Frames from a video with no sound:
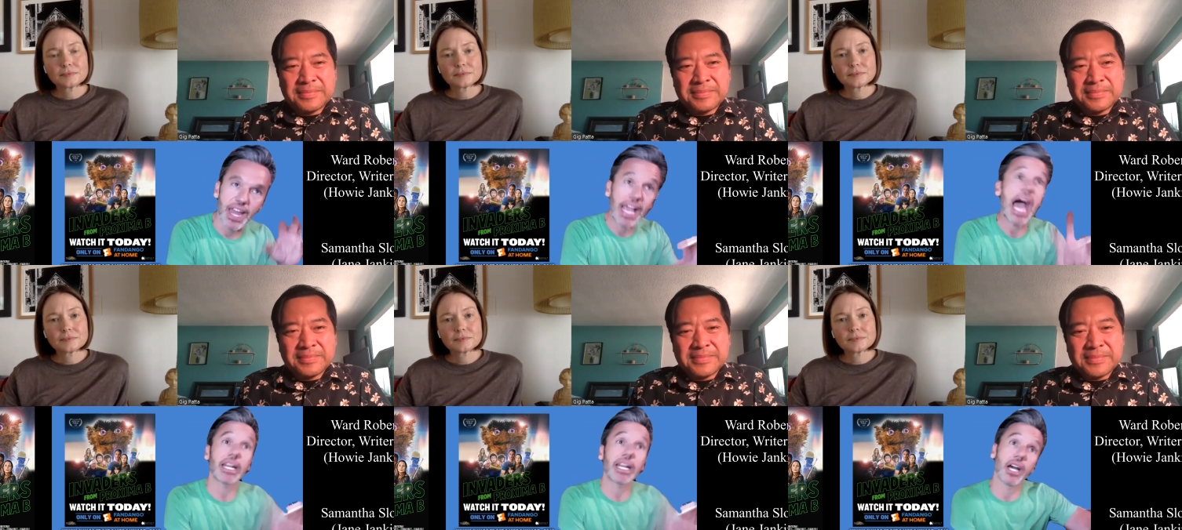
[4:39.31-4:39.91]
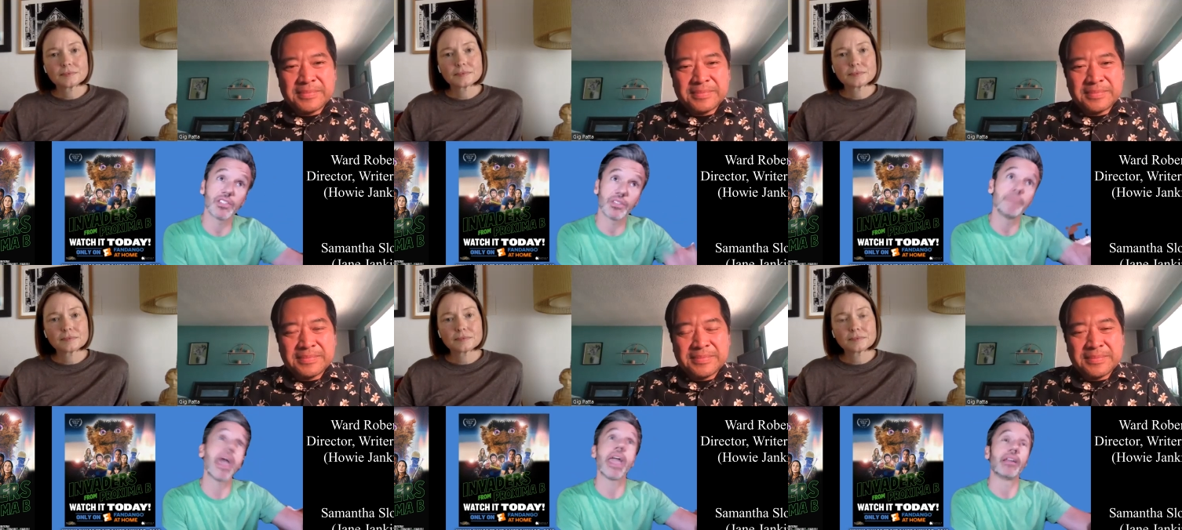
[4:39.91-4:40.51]
Speaker 1: I got custom
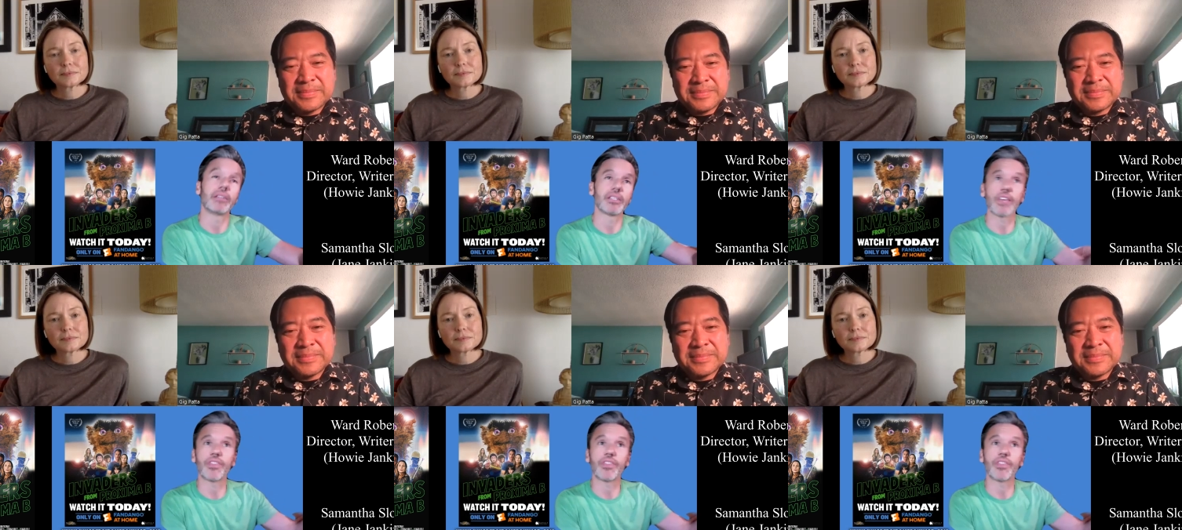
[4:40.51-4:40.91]
made, because I